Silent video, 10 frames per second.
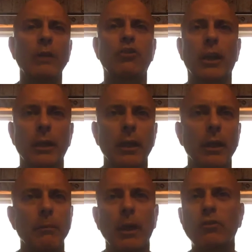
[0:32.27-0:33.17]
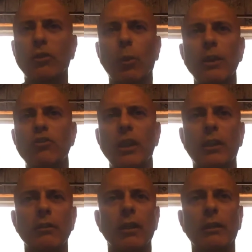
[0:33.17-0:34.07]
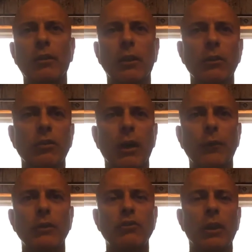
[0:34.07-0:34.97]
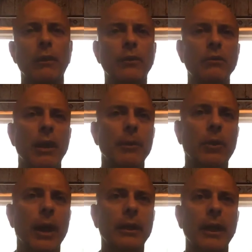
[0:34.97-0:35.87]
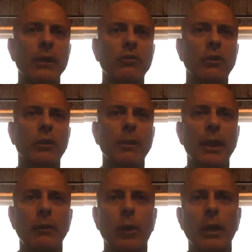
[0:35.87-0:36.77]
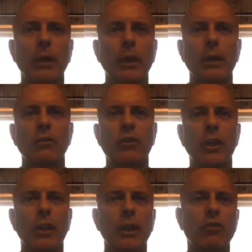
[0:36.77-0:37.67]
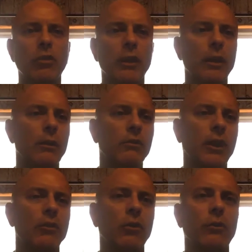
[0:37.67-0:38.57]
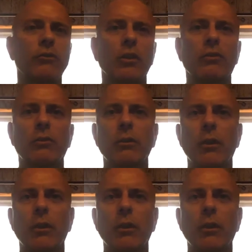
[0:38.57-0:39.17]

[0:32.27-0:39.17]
watching. Much the way she conducted herself as chair of the Democratic National Committee when she initially scheduled just